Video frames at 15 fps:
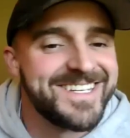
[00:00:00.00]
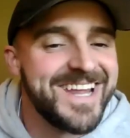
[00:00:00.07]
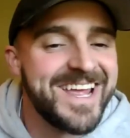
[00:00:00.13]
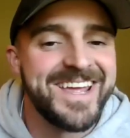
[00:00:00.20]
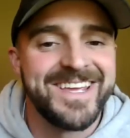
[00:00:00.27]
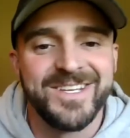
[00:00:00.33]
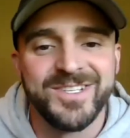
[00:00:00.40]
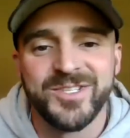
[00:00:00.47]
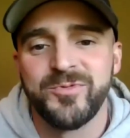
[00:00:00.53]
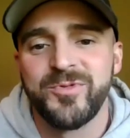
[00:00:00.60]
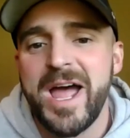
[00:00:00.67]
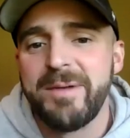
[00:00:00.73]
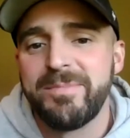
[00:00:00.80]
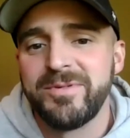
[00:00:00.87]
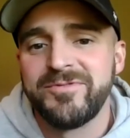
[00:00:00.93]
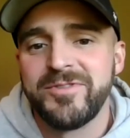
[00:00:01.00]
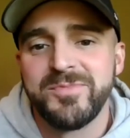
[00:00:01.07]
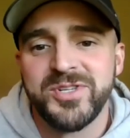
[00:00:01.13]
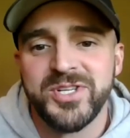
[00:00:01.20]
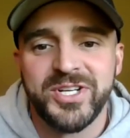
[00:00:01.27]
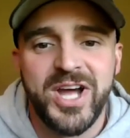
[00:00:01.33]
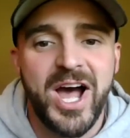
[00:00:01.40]
today. He is a rapper
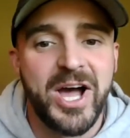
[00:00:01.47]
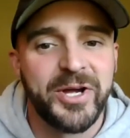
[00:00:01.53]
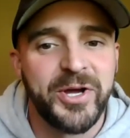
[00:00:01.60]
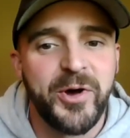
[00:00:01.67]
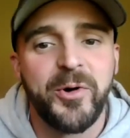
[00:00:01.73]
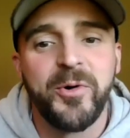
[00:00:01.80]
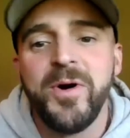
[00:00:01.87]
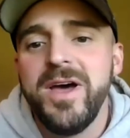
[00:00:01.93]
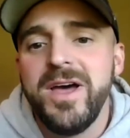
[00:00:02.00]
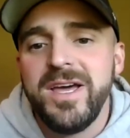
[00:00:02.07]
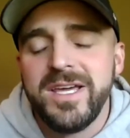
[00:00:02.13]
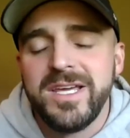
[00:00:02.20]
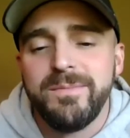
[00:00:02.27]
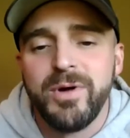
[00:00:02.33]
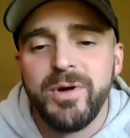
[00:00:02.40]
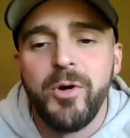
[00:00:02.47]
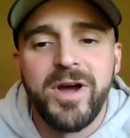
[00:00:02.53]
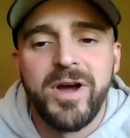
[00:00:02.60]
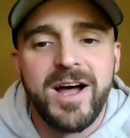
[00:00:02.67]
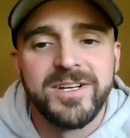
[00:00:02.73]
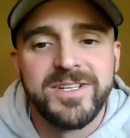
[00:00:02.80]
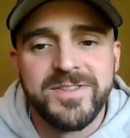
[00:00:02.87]
from Chicago. He broke
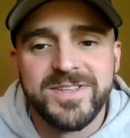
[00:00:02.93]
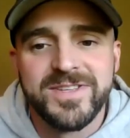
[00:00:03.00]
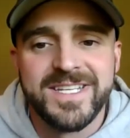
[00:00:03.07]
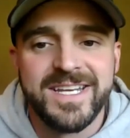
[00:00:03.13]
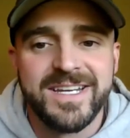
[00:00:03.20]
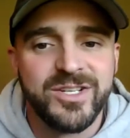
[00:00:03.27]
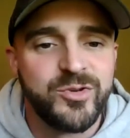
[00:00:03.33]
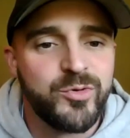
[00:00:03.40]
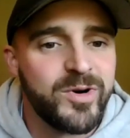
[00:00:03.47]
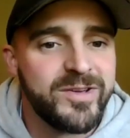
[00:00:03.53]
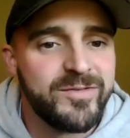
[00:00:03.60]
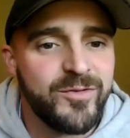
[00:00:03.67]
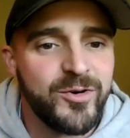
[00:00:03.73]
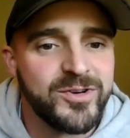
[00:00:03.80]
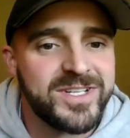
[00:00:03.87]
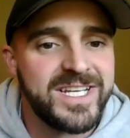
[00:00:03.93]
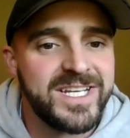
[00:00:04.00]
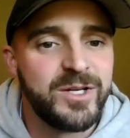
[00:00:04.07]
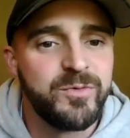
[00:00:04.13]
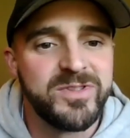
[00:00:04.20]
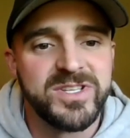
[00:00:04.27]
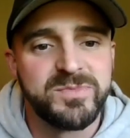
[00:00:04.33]
onto the scene in
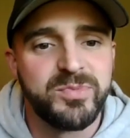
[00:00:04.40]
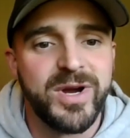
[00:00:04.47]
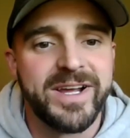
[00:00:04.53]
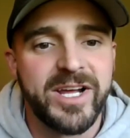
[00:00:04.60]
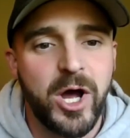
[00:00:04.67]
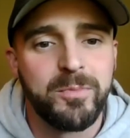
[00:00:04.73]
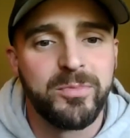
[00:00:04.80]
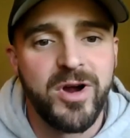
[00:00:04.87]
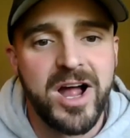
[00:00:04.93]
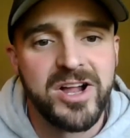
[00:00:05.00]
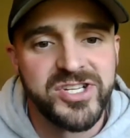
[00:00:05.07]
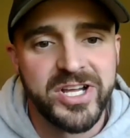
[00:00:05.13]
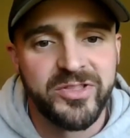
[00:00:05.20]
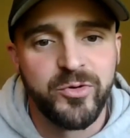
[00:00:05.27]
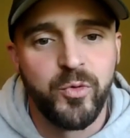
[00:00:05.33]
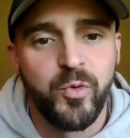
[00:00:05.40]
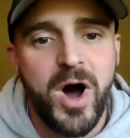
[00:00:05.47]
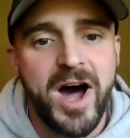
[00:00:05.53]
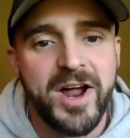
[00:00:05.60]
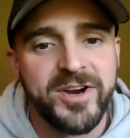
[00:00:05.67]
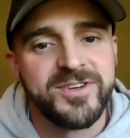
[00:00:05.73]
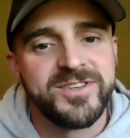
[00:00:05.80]
2014 with his breakout project, The
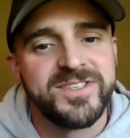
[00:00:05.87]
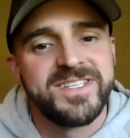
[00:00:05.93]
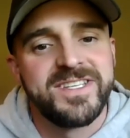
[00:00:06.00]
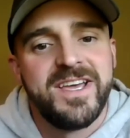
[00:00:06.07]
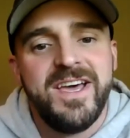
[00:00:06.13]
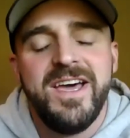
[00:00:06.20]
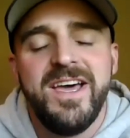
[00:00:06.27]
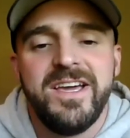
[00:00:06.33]
Waters.